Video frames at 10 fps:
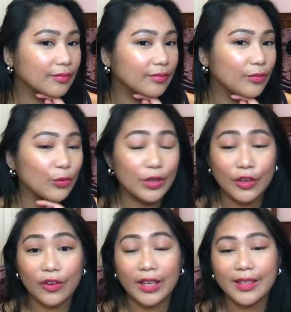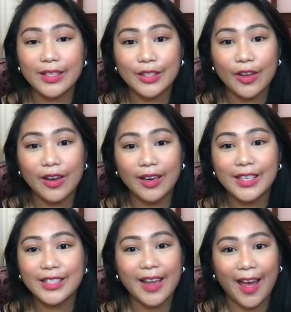recreate this look,
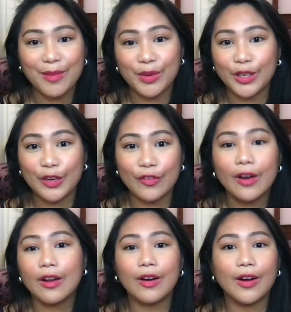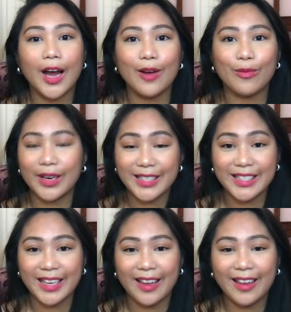tag me in your photo. I want to
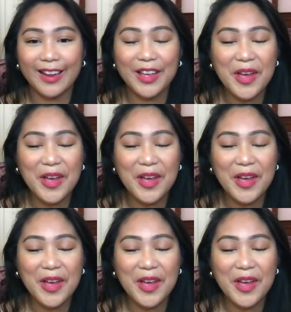see it.